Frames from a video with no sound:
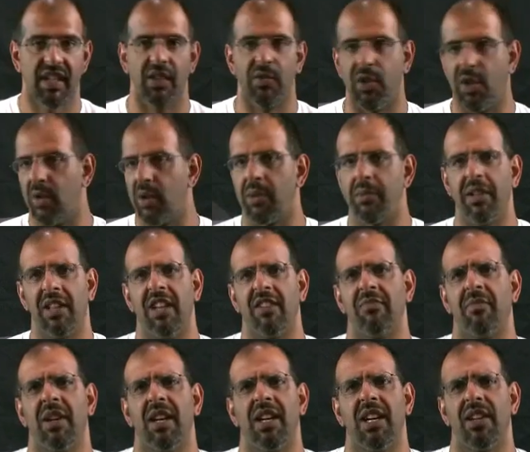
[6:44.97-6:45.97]
We don't want to be
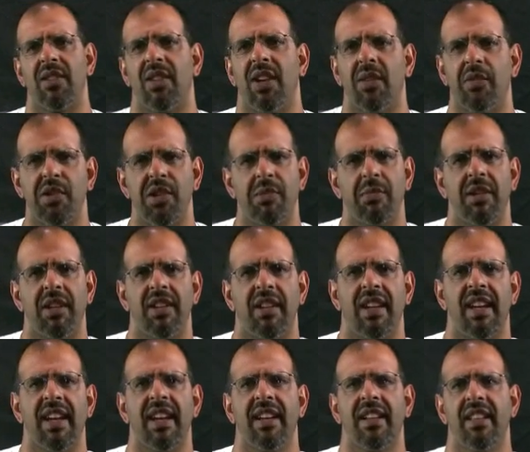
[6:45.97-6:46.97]
left behind, right? We should be
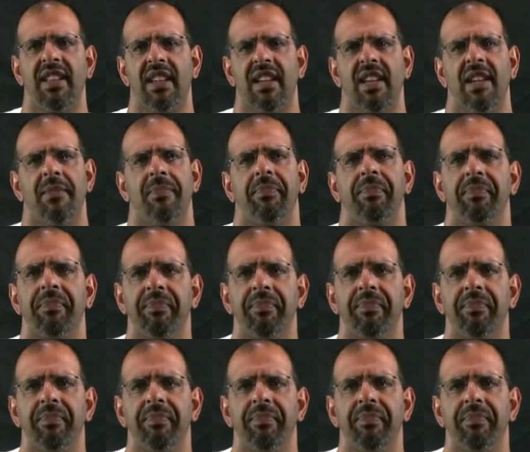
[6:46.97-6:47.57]
ahead of the game.